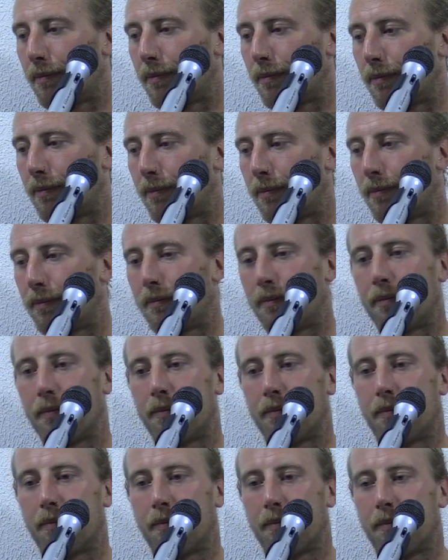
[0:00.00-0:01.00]
Oh,
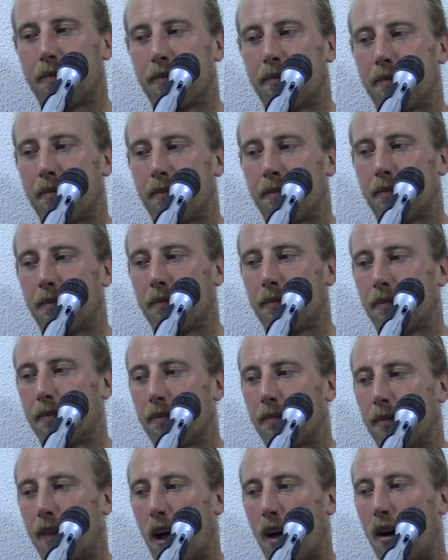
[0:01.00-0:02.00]

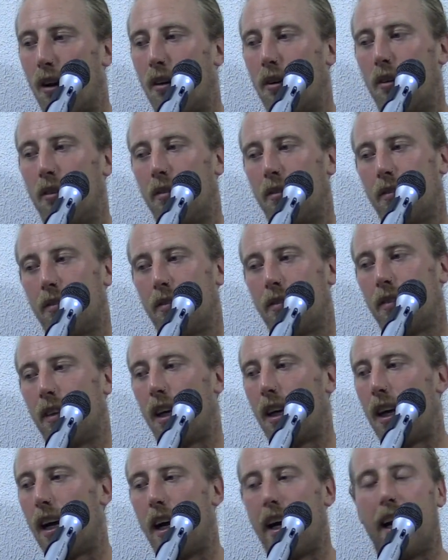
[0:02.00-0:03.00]
all
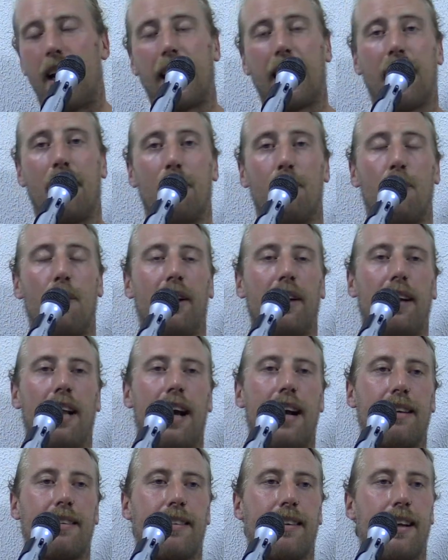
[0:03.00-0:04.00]
right. I got one
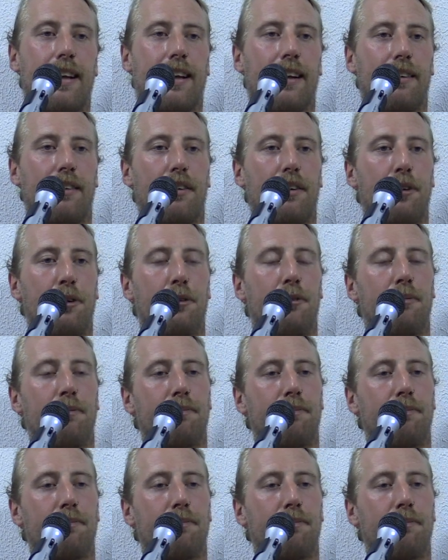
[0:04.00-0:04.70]
last thing to